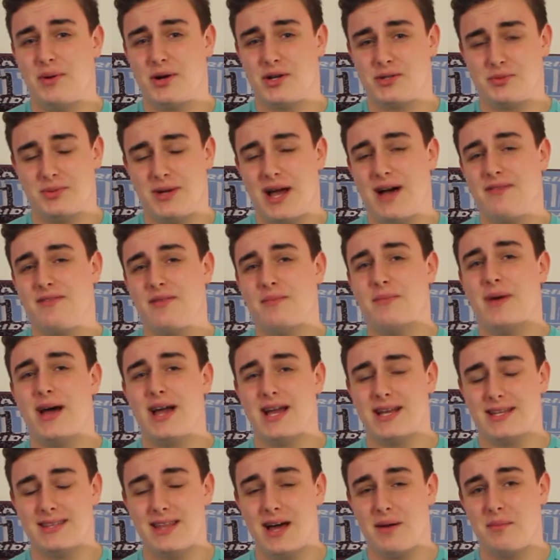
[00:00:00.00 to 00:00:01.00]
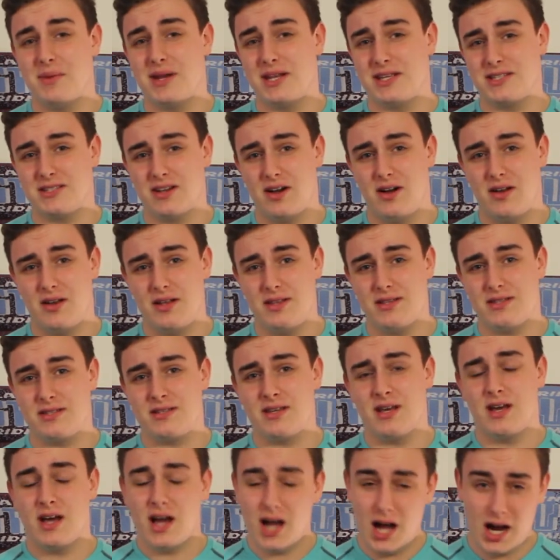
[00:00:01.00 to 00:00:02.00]
because we haven't made that many
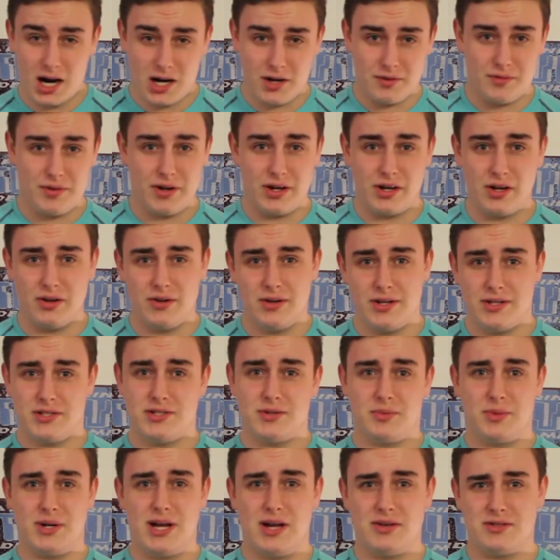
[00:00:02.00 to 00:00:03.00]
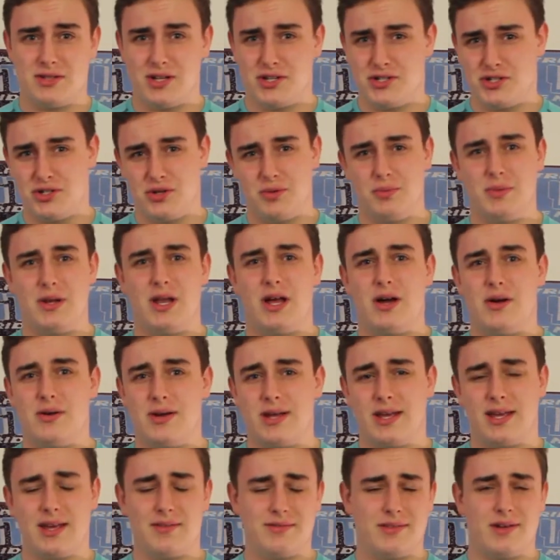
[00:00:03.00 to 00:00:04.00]
signings. I could have included someone else like Sean
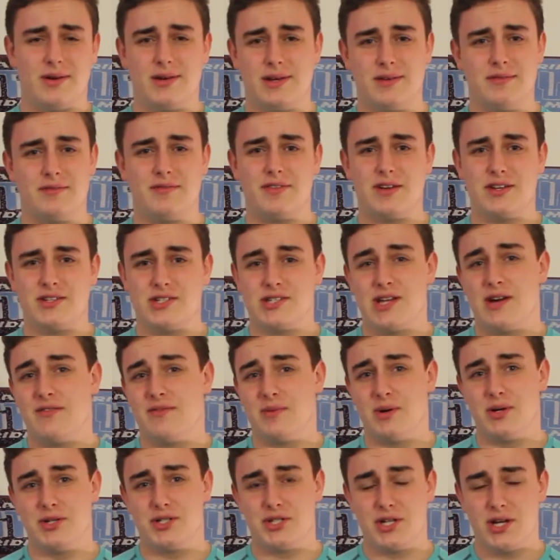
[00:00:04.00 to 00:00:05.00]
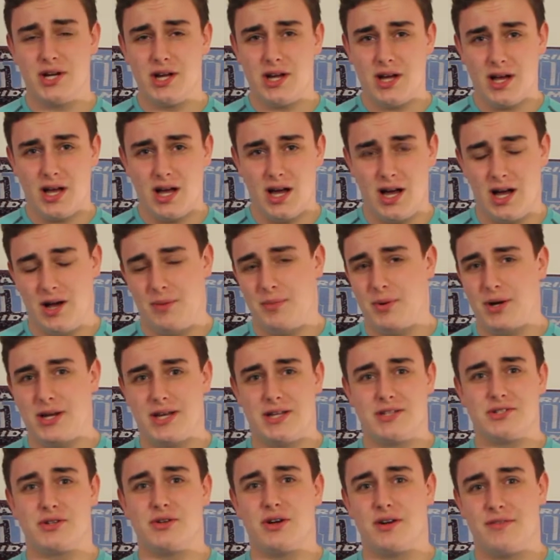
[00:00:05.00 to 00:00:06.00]
Maloney, even though he didn't feature that much, but he
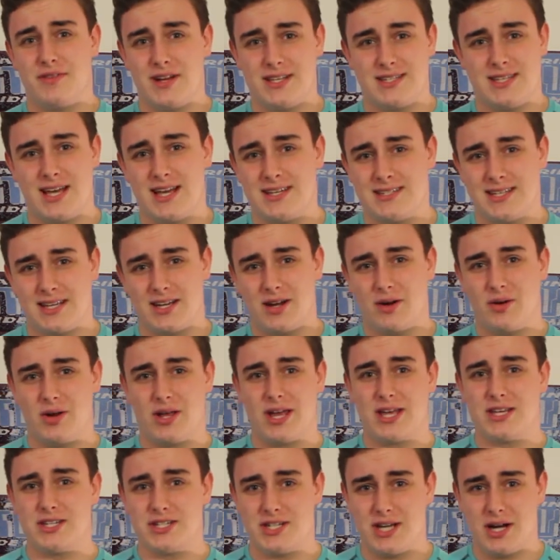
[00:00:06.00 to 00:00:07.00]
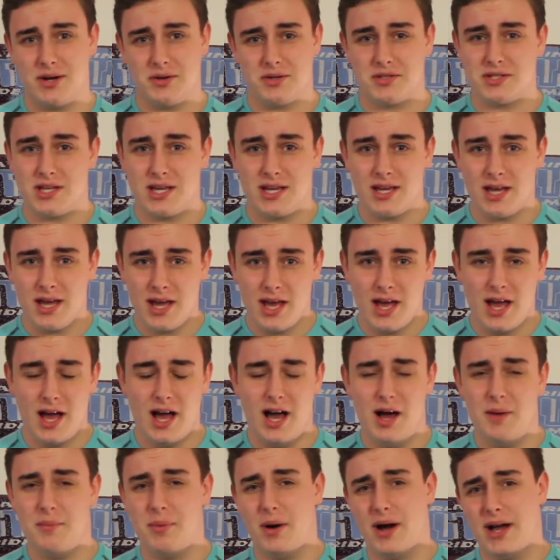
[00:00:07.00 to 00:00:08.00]
did score a fantastic goal against Chelsea.
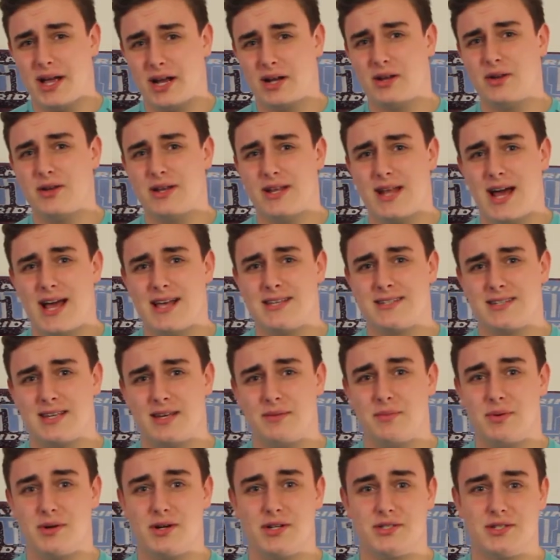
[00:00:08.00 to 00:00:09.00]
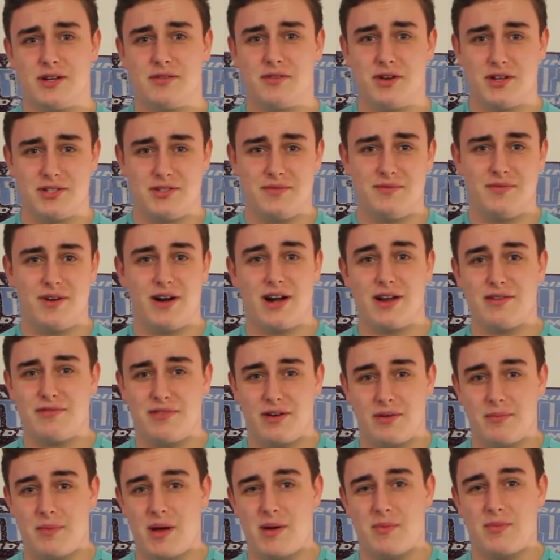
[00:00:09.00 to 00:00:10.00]
But I included Heskey because I've got some very
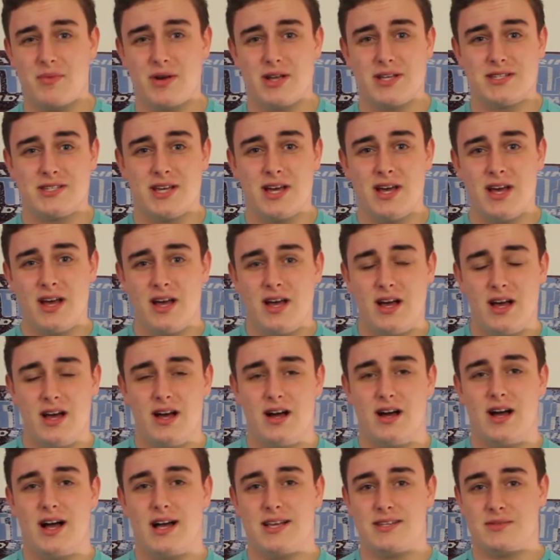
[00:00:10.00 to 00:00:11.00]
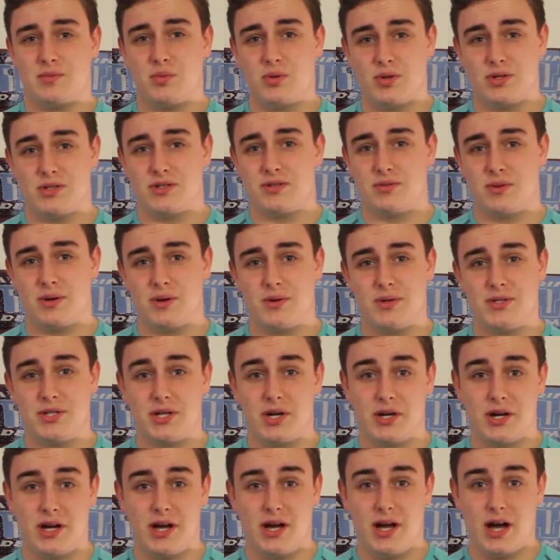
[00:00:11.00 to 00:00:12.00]
fond memories. As once when I was
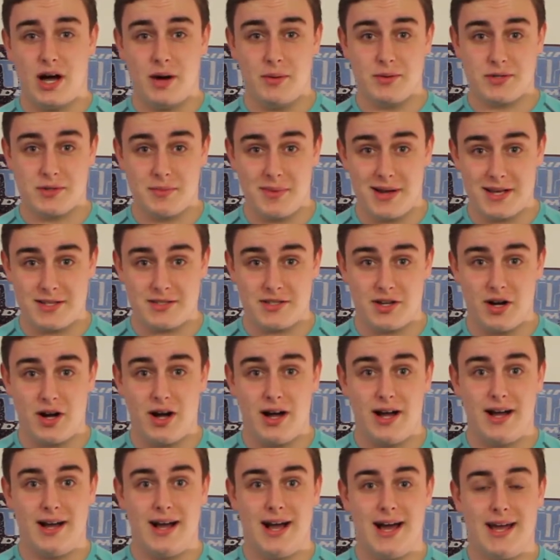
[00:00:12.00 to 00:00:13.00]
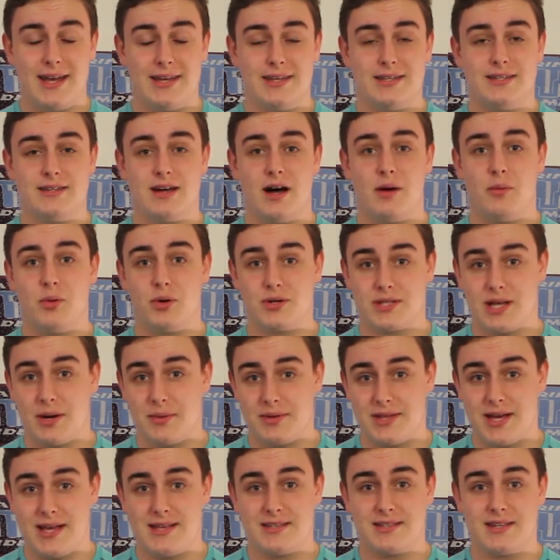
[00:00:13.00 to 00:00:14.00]
younger, I was a mascot and I walked out
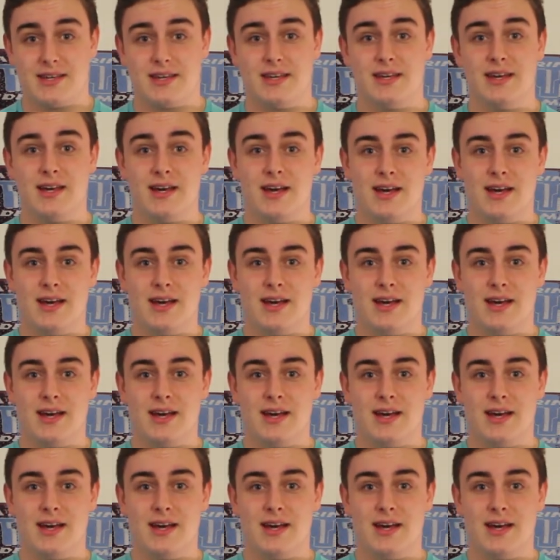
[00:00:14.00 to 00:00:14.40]
with Heskey,